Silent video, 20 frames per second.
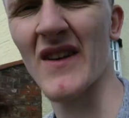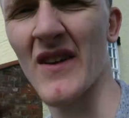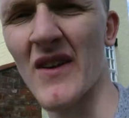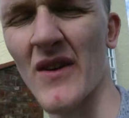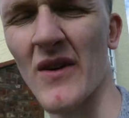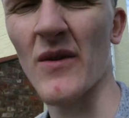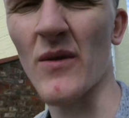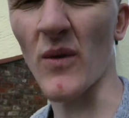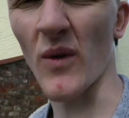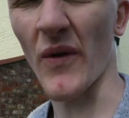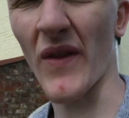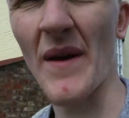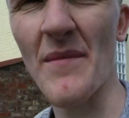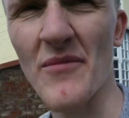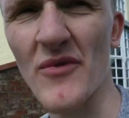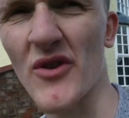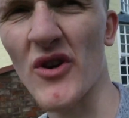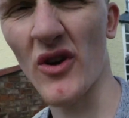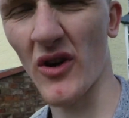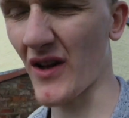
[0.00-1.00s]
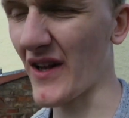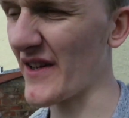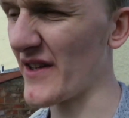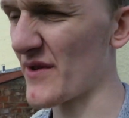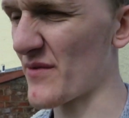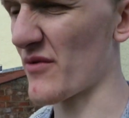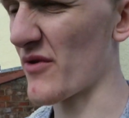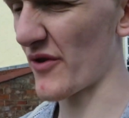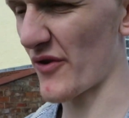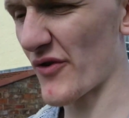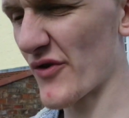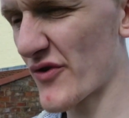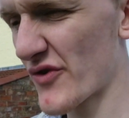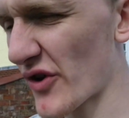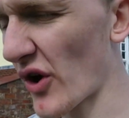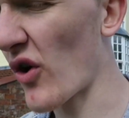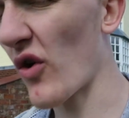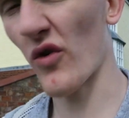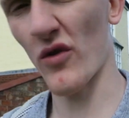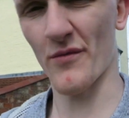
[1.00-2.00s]
Well, them ducklings were
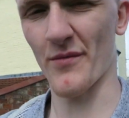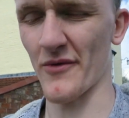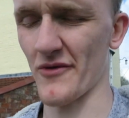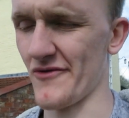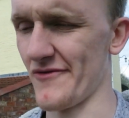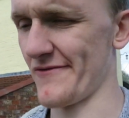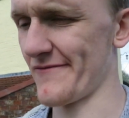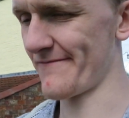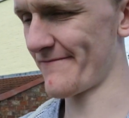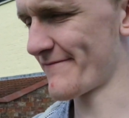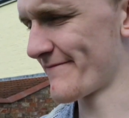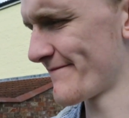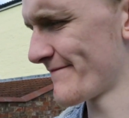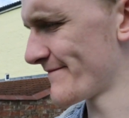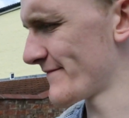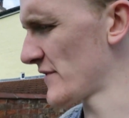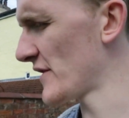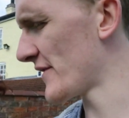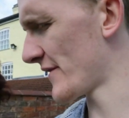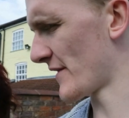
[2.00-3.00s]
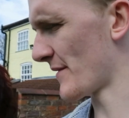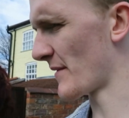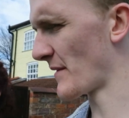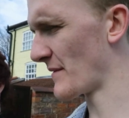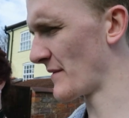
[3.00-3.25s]
adorable, weren't they,